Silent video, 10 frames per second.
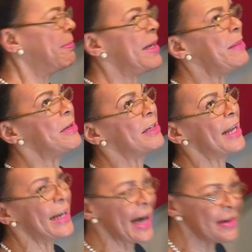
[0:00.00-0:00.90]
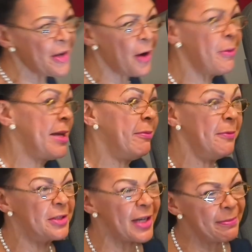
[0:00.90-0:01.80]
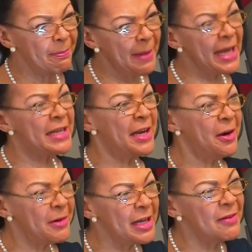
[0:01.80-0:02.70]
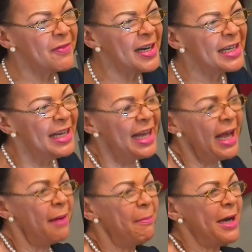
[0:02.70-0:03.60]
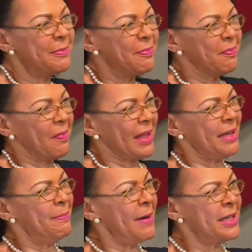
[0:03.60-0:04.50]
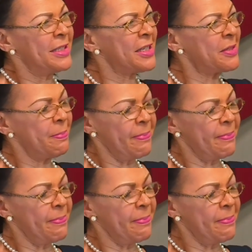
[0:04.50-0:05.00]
beaming like I know him, which I may know him. But, I know you met but, him before, absolutely. But just